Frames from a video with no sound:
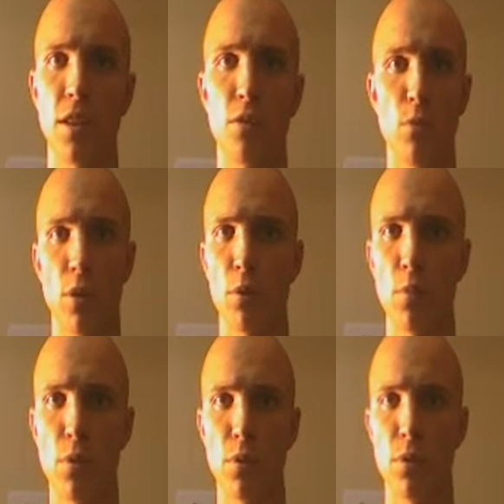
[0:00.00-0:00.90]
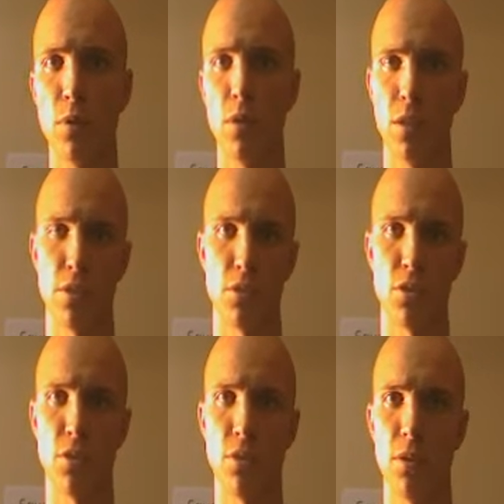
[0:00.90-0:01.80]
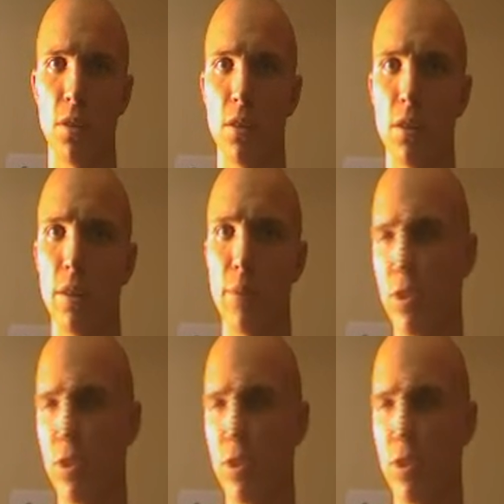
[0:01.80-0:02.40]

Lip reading: I knew about the portal, understood the